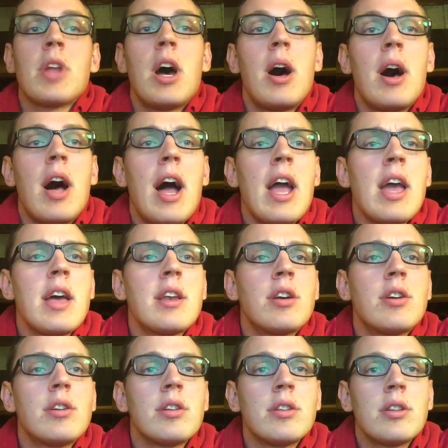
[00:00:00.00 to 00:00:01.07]
I had
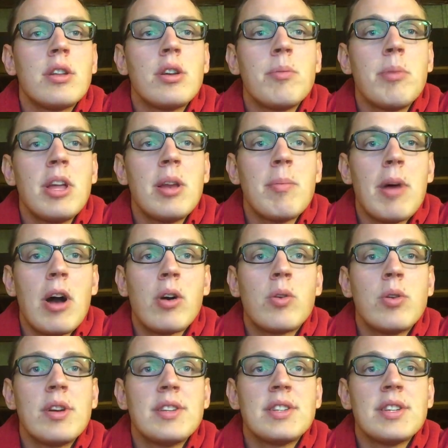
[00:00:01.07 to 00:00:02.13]
heard a little bit about
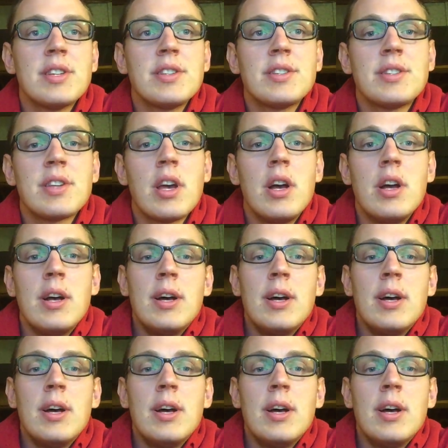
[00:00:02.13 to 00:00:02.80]
quizzes.